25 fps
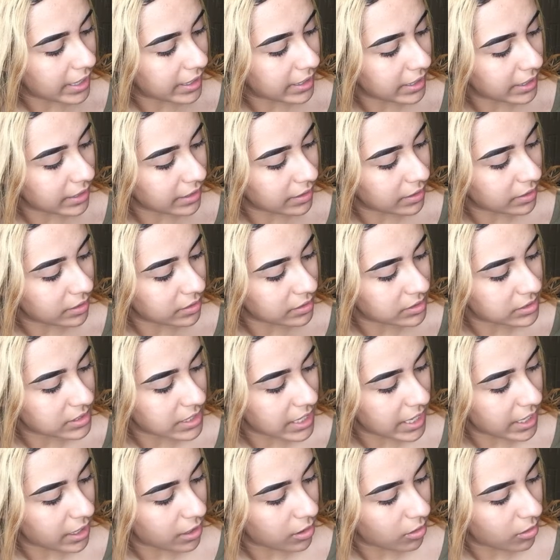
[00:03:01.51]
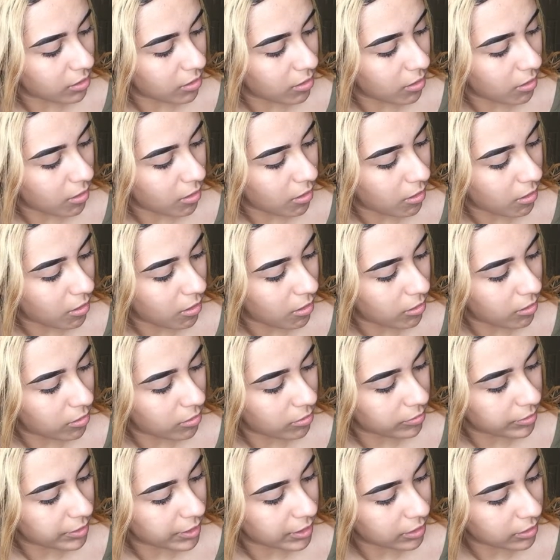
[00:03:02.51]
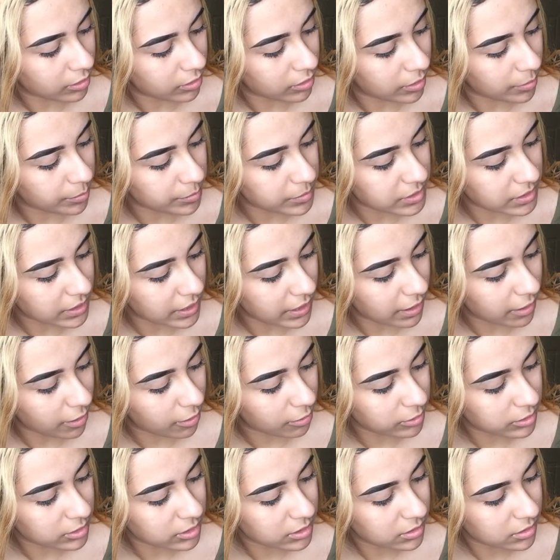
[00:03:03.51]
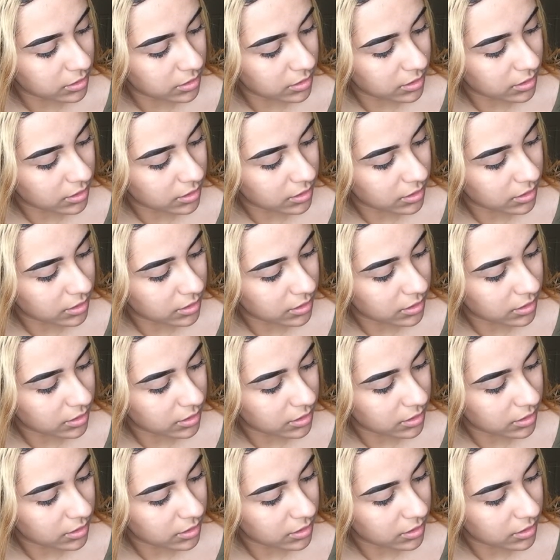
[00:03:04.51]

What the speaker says: I can take all the clumps out